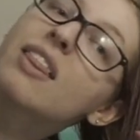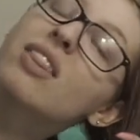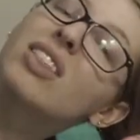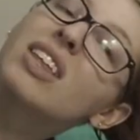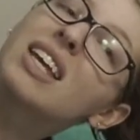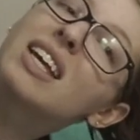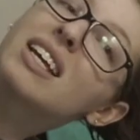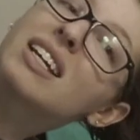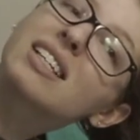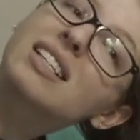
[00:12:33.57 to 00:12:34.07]

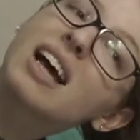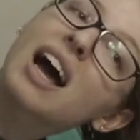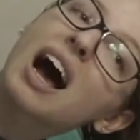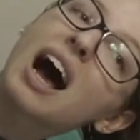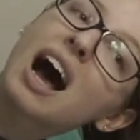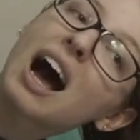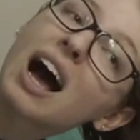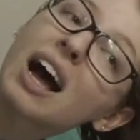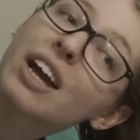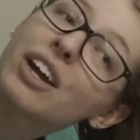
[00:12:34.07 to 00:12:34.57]
the
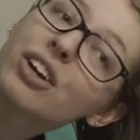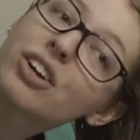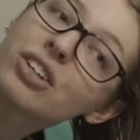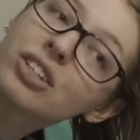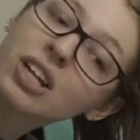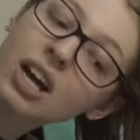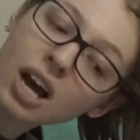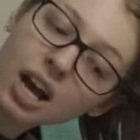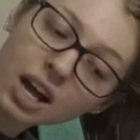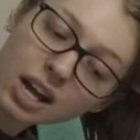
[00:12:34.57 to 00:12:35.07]
entire
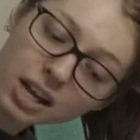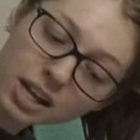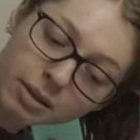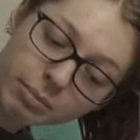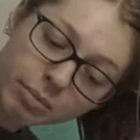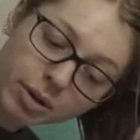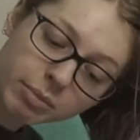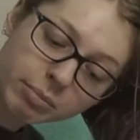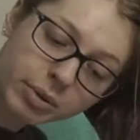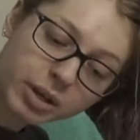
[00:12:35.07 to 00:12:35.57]
time
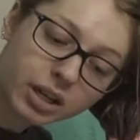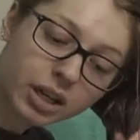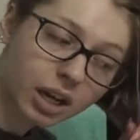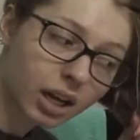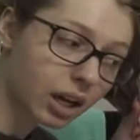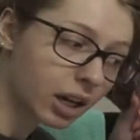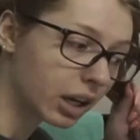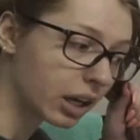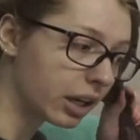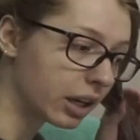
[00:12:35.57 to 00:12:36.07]

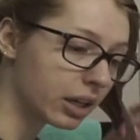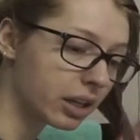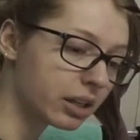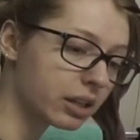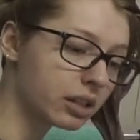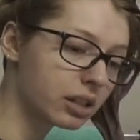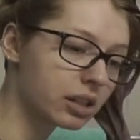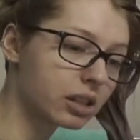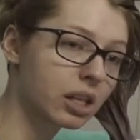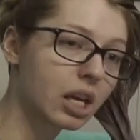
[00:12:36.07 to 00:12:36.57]

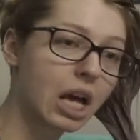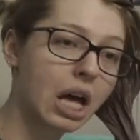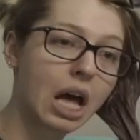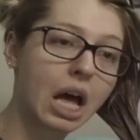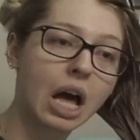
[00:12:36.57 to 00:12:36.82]
because